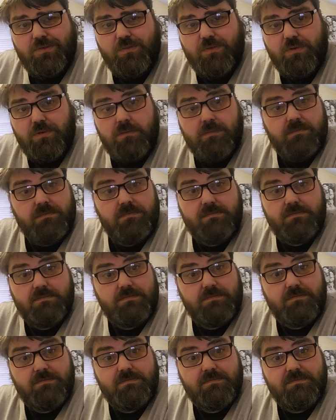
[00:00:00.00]
normal.
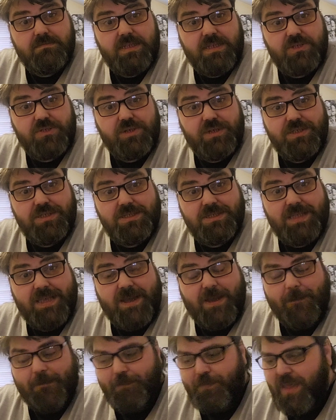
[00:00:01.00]
How strange is
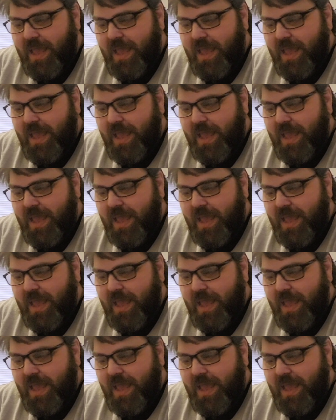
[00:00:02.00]
that?